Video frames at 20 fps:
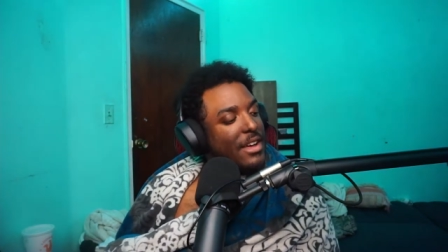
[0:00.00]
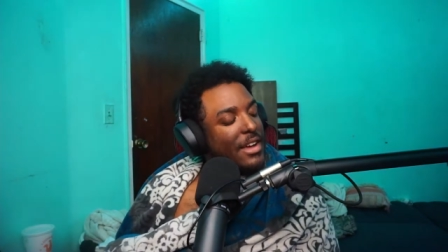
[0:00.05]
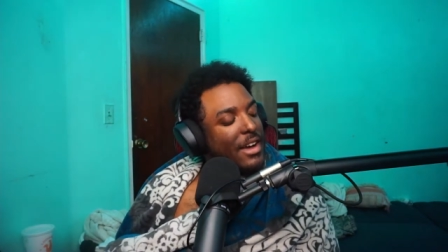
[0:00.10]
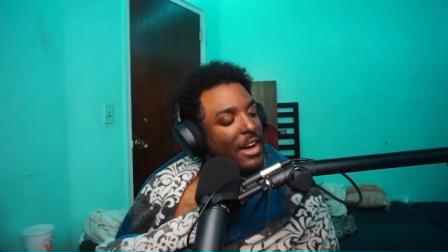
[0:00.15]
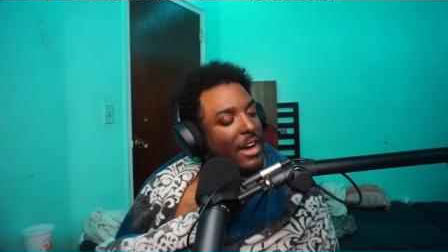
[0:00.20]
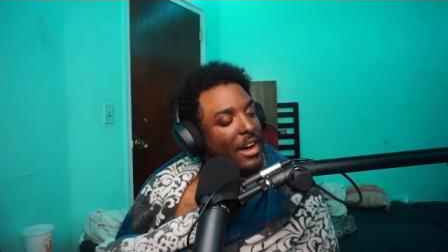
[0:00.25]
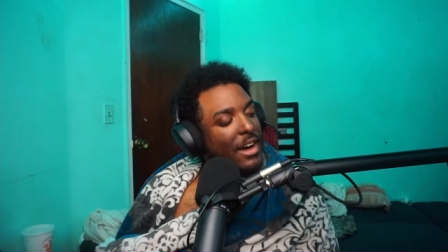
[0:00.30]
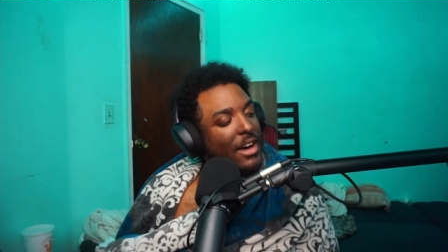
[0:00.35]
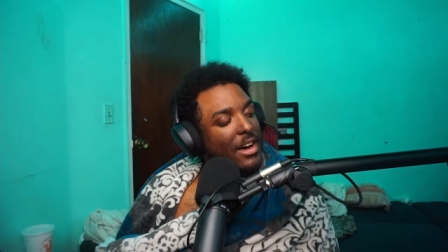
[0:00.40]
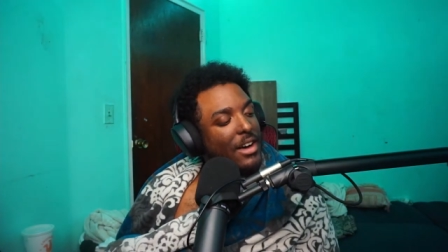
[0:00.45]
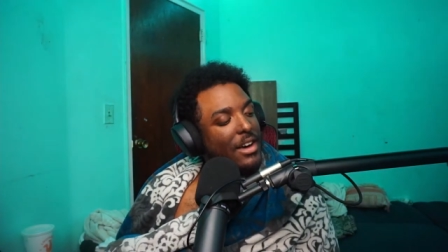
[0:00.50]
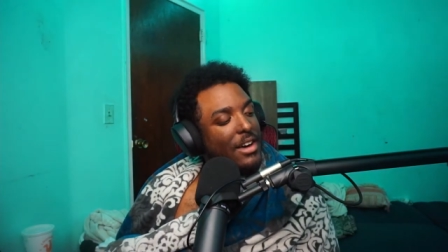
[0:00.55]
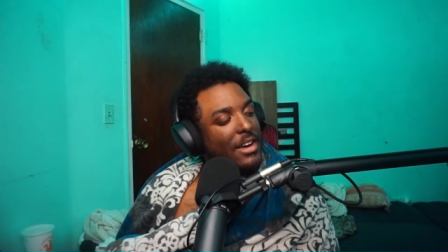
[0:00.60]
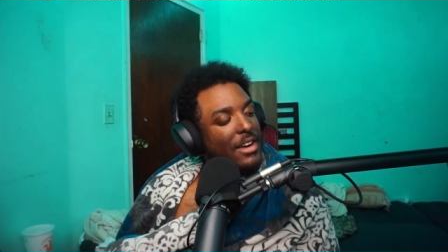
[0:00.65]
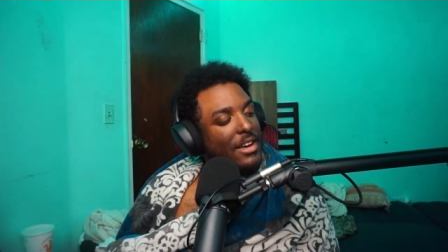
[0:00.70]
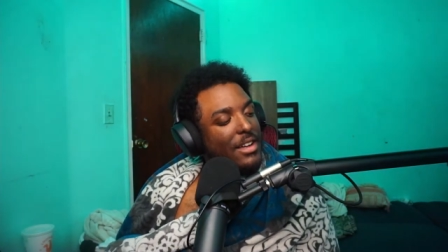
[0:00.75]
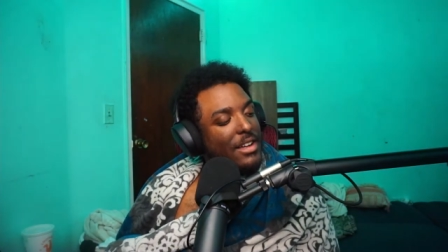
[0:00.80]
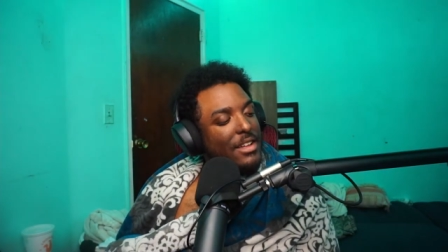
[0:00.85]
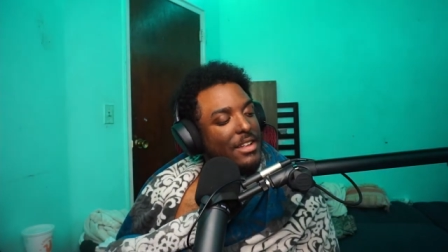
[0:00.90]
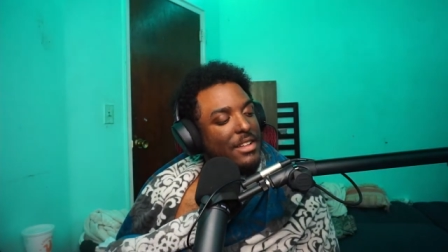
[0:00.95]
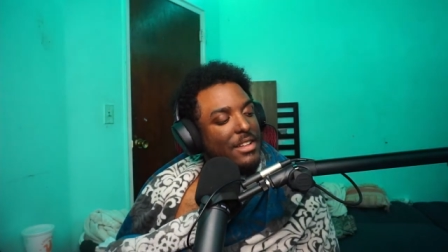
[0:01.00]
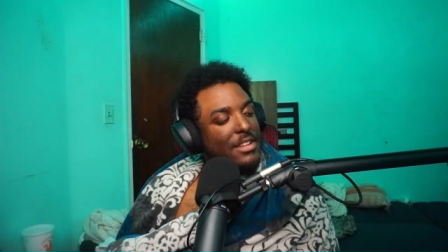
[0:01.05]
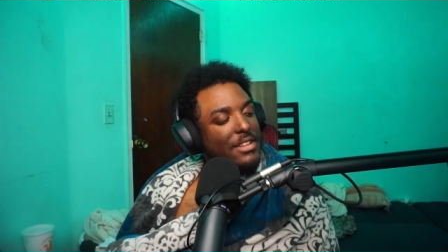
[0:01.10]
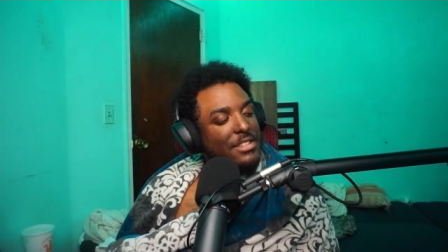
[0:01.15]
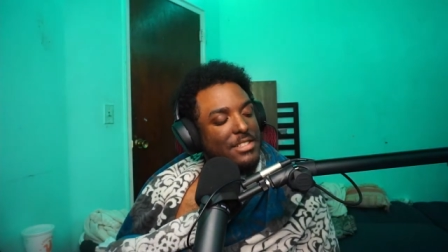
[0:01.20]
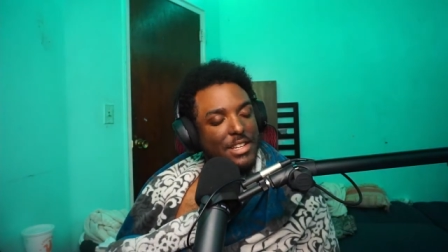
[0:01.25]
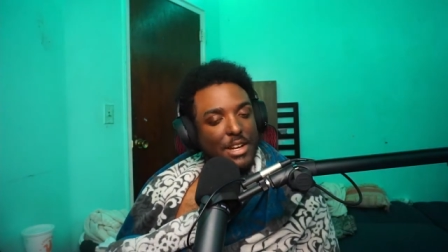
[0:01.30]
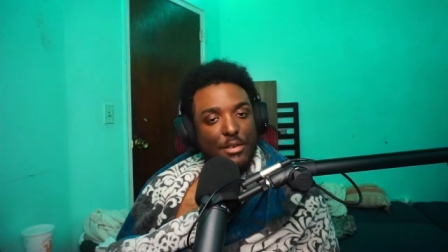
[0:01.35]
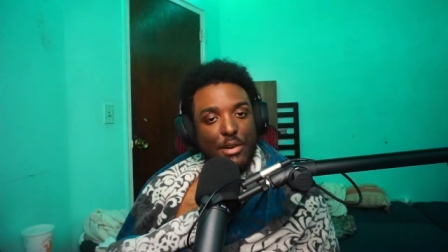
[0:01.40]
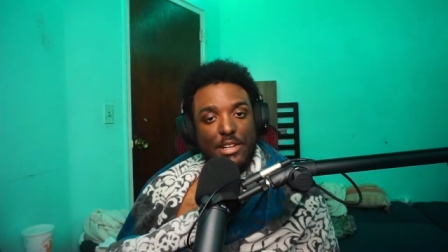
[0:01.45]
Uh, let's
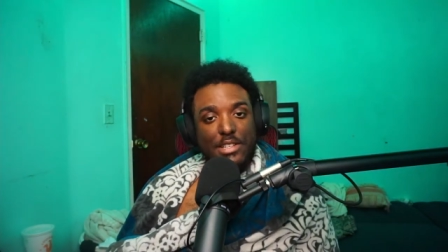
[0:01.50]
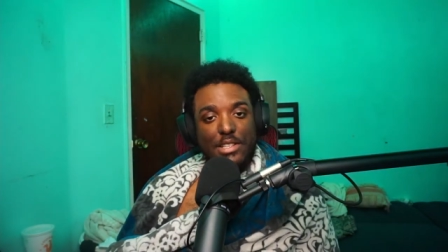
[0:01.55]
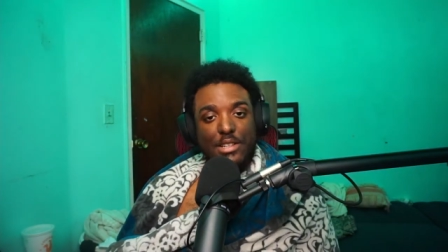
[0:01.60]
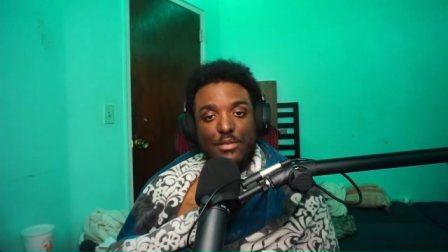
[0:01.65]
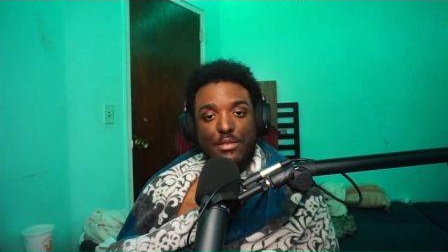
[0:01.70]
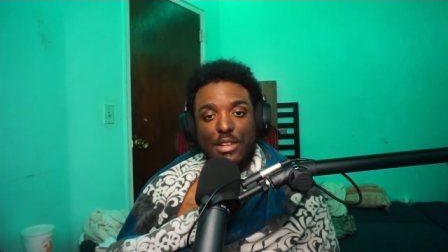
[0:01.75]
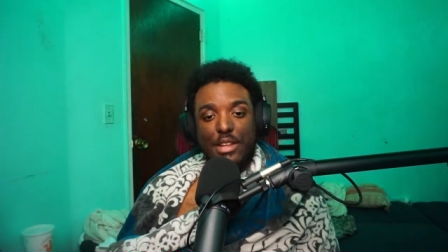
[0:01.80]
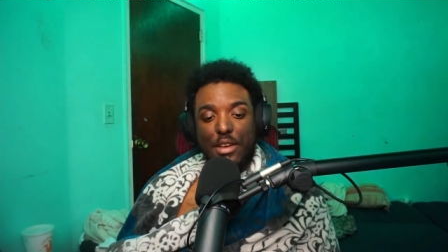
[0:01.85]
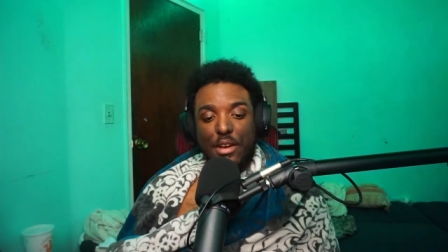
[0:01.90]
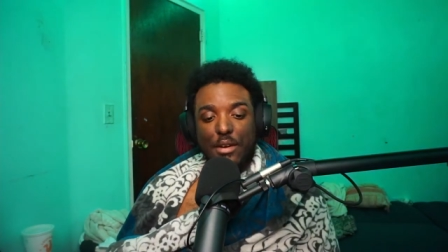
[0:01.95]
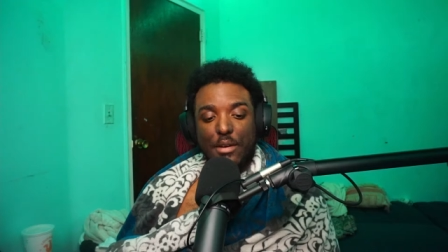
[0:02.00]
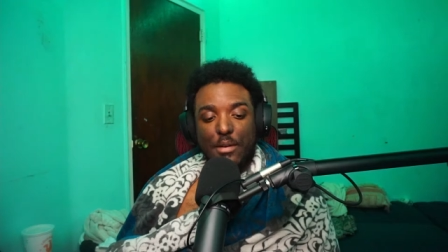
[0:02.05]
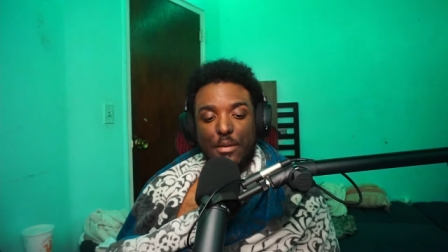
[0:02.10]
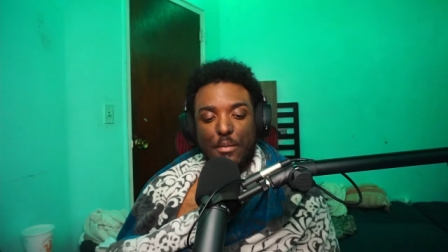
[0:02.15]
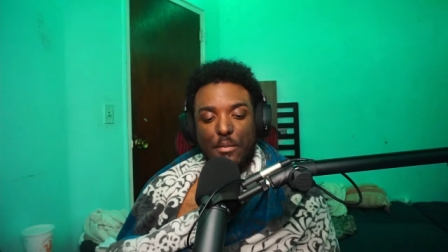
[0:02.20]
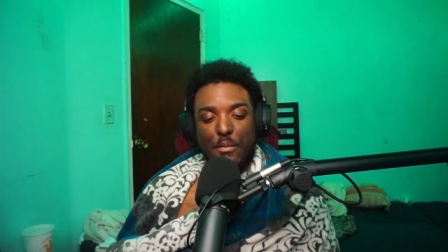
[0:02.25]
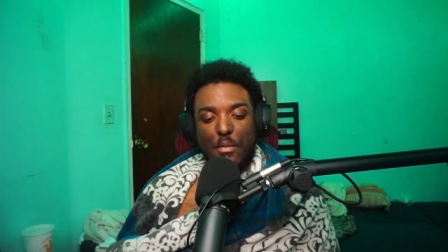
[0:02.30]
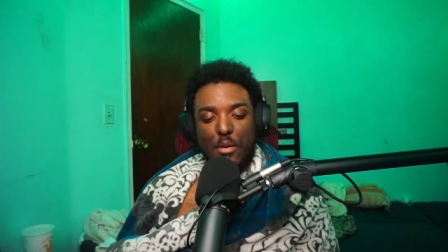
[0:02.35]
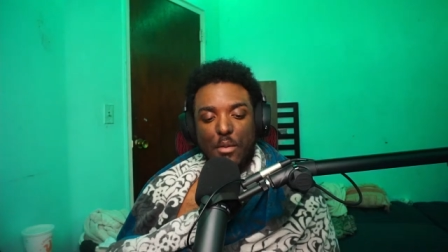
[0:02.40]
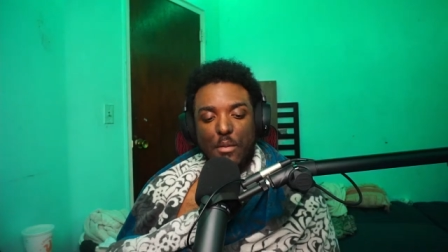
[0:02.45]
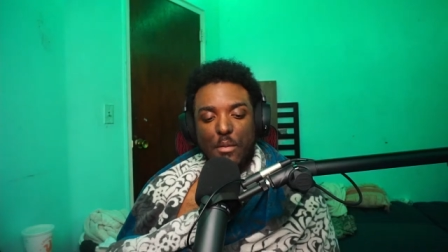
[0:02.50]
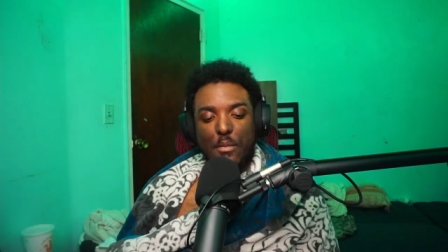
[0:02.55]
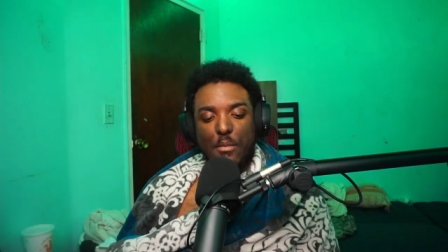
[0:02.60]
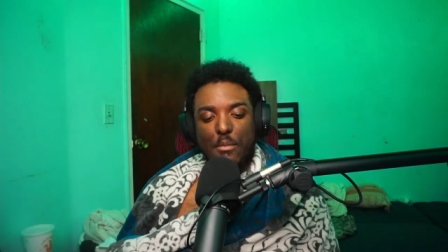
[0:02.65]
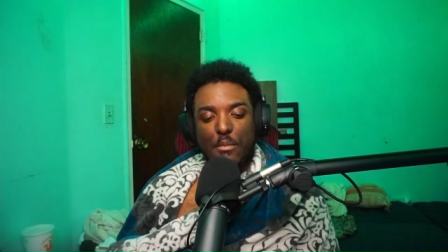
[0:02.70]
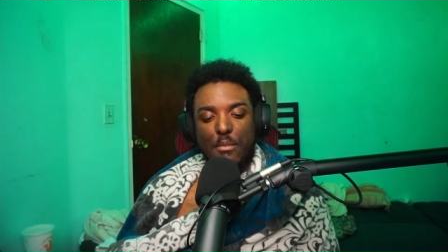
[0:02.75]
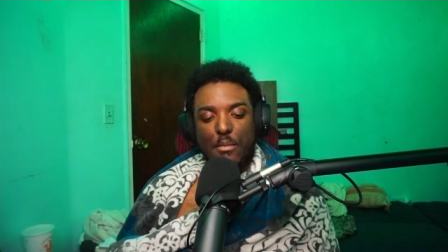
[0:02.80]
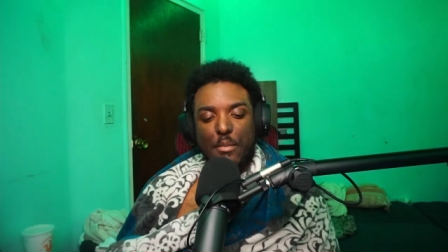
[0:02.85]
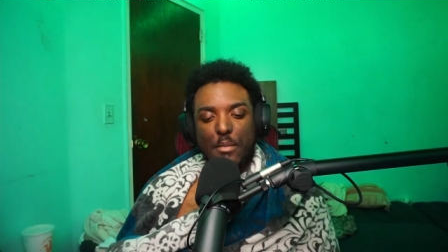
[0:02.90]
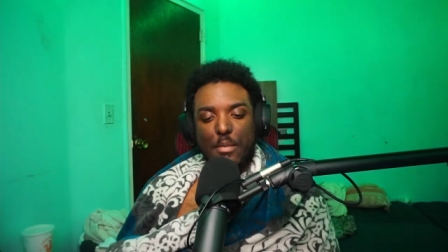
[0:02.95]
get right into the video. Boom,
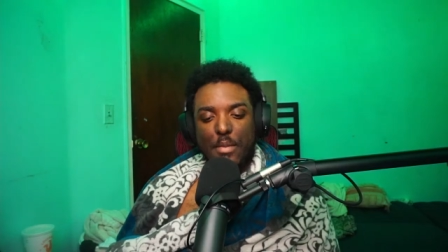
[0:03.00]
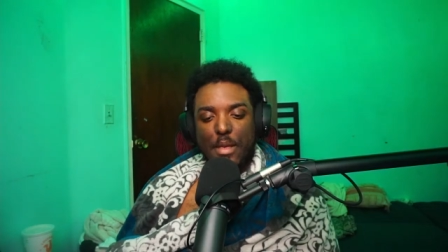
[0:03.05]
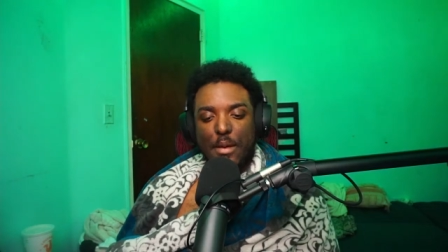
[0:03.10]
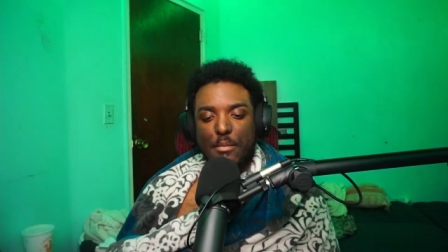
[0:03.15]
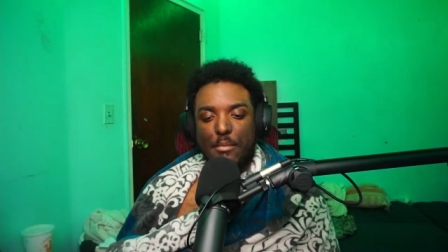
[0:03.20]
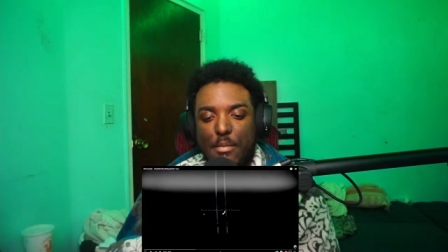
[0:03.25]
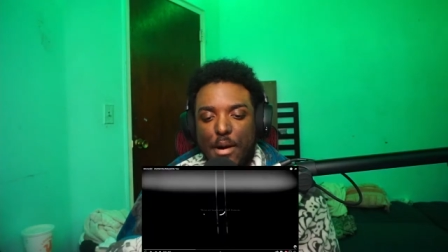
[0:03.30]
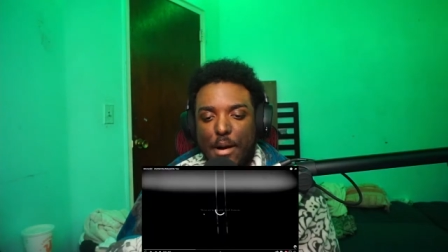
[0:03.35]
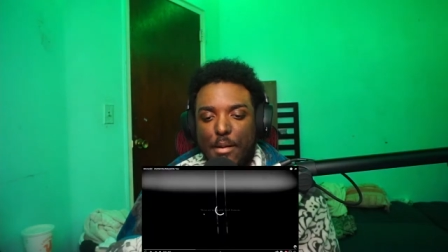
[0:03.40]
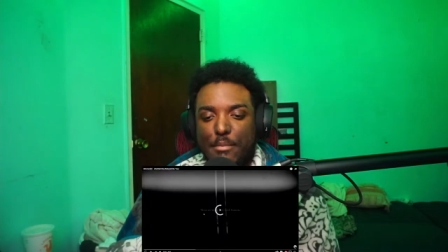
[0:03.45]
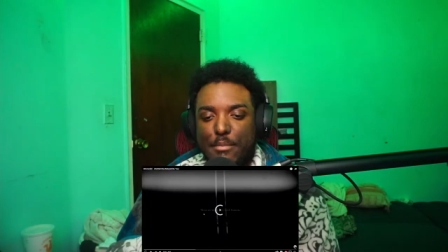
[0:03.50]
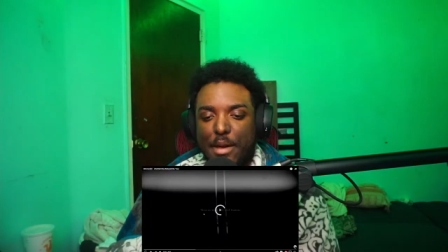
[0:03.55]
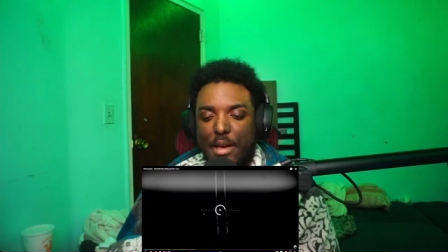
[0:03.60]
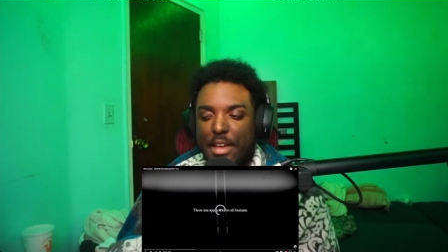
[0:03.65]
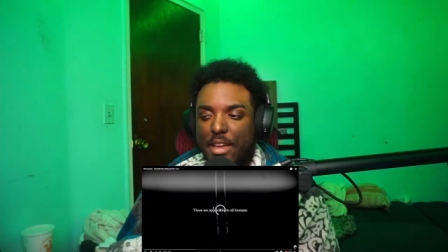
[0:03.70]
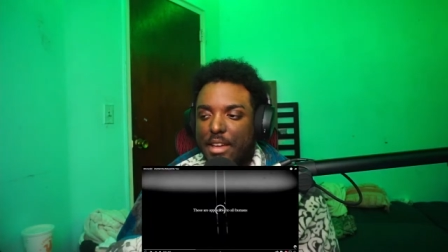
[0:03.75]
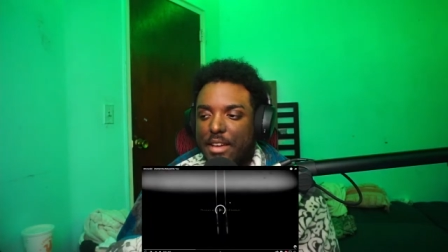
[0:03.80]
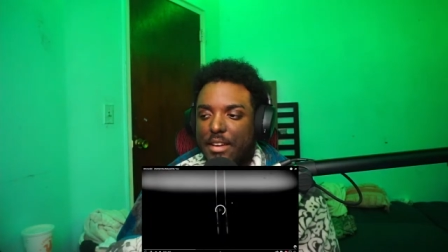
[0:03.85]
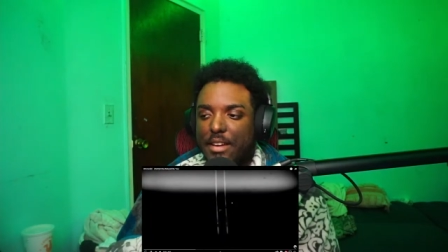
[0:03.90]
bop, bang.